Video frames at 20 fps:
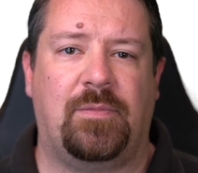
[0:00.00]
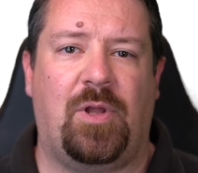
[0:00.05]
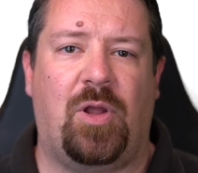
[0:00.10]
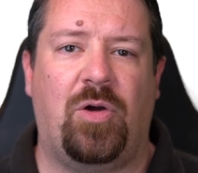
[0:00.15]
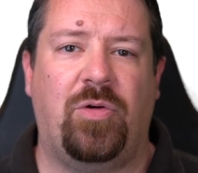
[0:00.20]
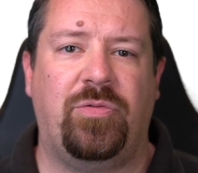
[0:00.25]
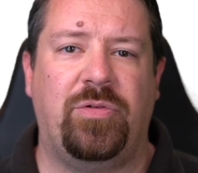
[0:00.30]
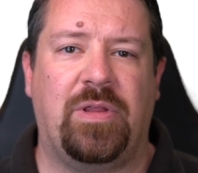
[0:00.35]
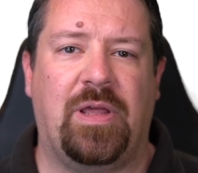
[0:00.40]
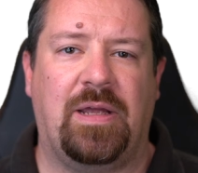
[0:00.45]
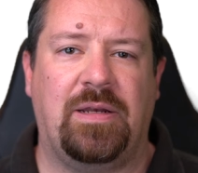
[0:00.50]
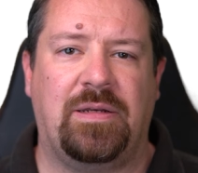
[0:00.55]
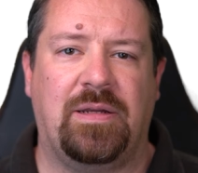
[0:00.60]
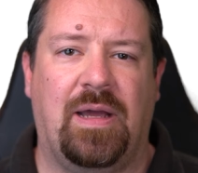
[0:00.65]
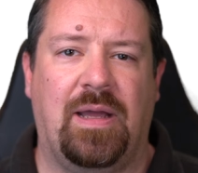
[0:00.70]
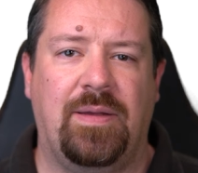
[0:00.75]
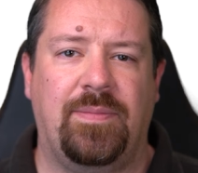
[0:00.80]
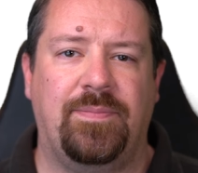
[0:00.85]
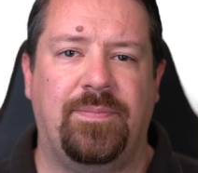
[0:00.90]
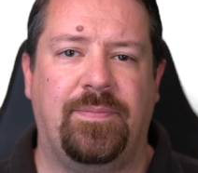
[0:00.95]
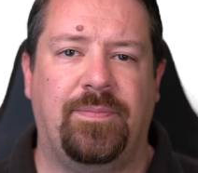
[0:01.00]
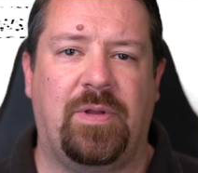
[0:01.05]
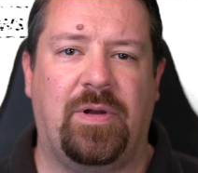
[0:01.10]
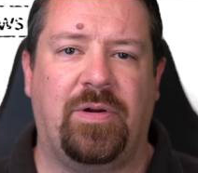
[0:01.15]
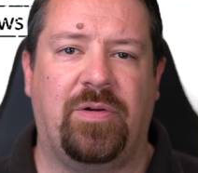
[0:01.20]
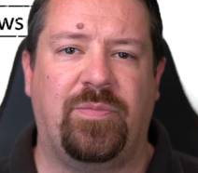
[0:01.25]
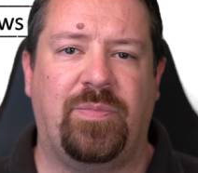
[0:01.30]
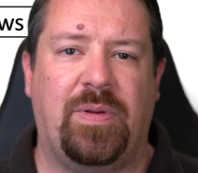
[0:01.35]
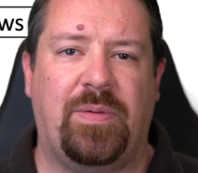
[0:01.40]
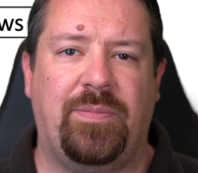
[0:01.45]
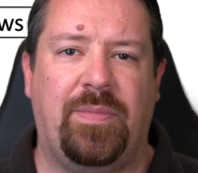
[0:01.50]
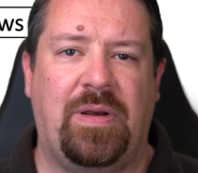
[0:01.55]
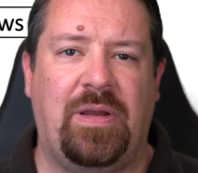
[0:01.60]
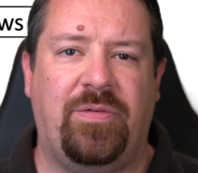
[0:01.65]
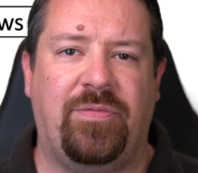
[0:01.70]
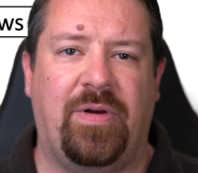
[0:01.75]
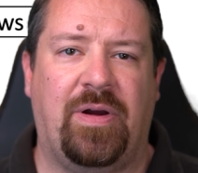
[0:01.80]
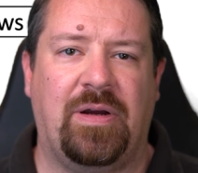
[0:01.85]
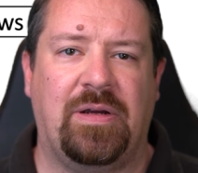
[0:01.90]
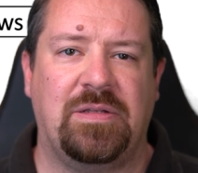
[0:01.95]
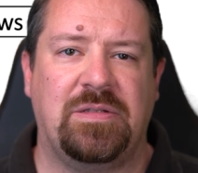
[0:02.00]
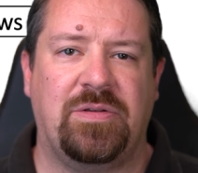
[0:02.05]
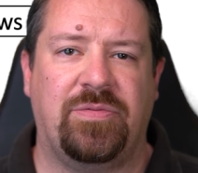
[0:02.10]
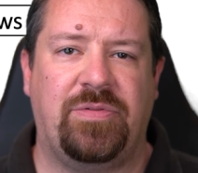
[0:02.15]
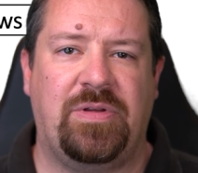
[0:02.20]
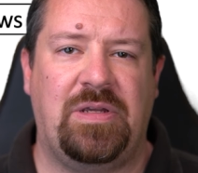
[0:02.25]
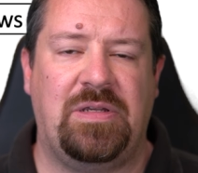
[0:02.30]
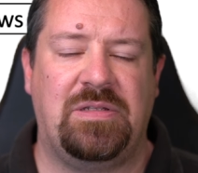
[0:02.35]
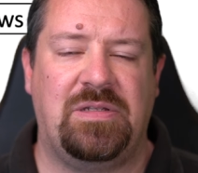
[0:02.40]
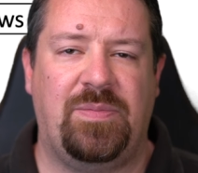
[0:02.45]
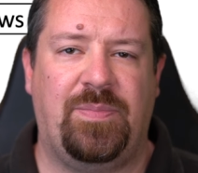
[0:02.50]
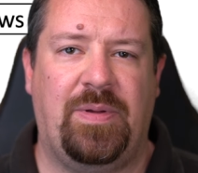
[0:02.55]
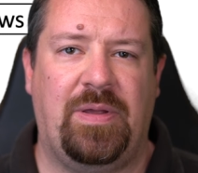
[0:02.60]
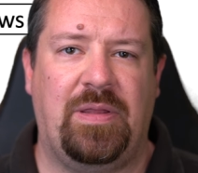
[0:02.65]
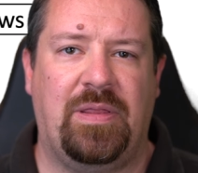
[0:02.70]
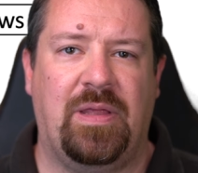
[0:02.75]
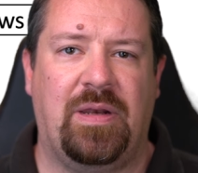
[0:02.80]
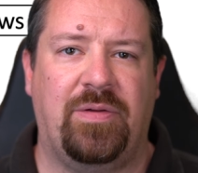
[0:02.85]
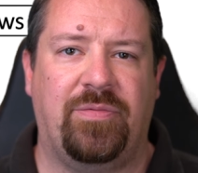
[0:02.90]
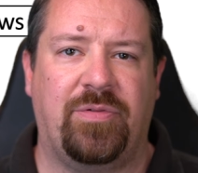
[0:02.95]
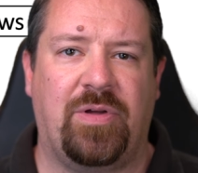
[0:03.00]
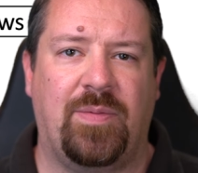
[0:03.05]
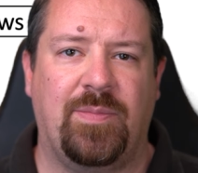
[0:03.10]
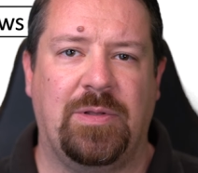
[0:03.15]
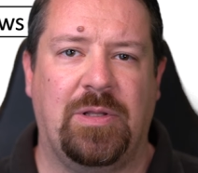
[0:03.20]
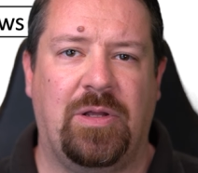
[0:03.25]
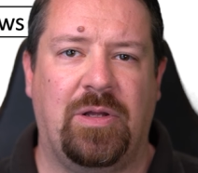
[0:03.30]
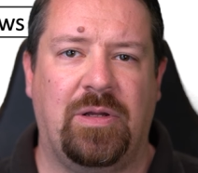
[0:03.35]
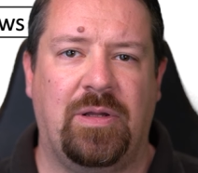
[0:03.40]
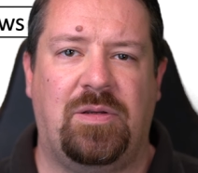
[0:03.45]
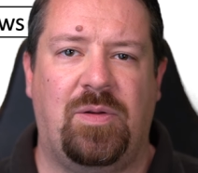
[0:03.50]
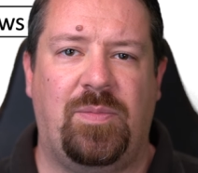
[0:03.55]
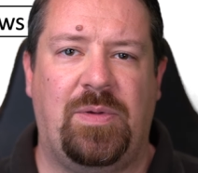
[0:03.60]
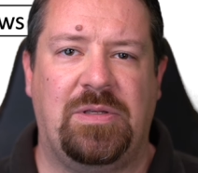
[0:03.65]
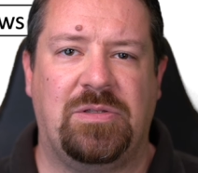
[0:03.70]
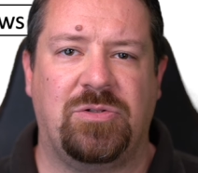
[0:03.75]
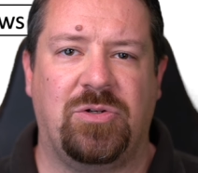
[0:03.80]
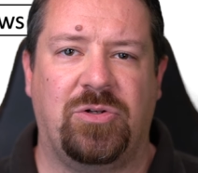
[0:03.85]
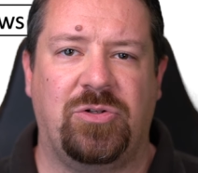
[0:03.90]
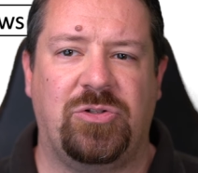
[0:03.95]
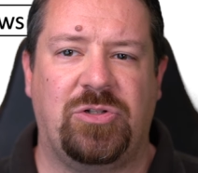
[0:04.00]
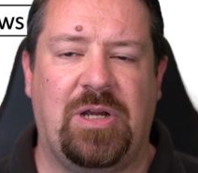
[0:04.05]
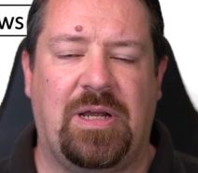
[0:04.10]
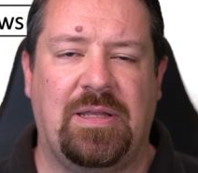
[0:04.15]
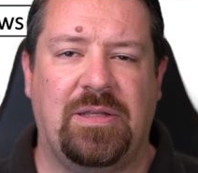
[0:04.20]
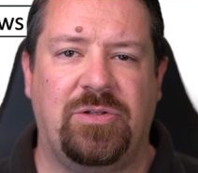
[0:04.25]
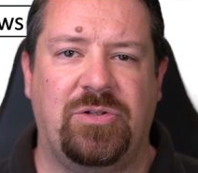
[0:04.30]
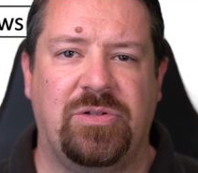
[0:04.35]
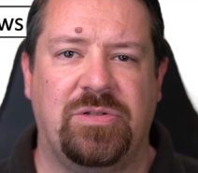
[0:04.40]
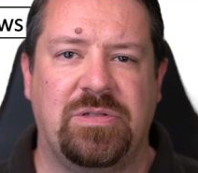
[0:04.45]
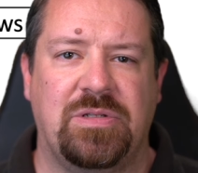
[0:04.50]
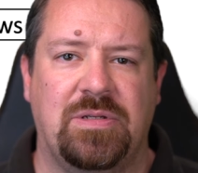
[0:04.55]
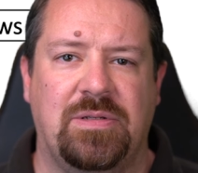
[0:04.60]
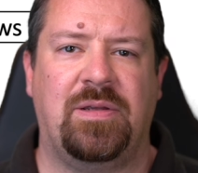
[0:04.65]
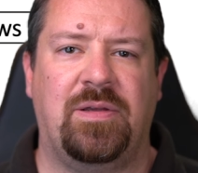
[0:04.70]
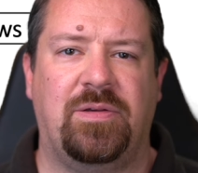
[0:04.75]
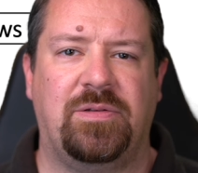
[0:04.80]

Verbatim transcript: Over that time, there have been many variants of TCP that have come along to meet certain challenges.